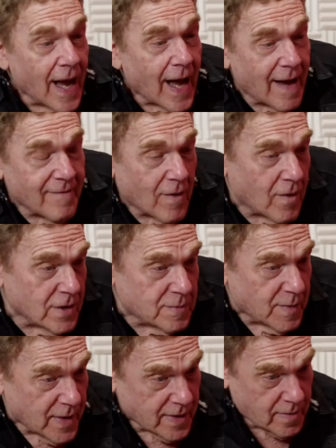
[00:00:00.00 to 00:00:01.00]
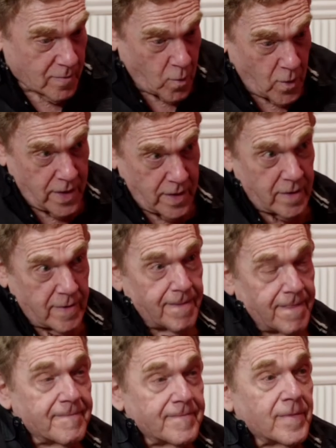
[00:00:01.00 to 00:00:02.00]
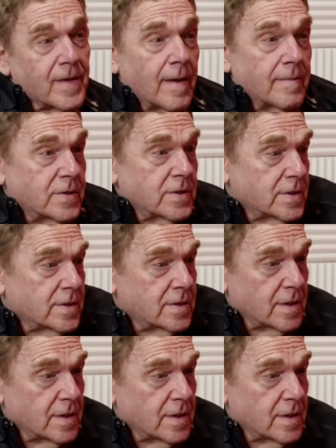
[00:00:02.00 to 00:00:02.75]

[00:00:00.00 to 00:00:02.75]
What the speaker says: I've always been weird. I'm just...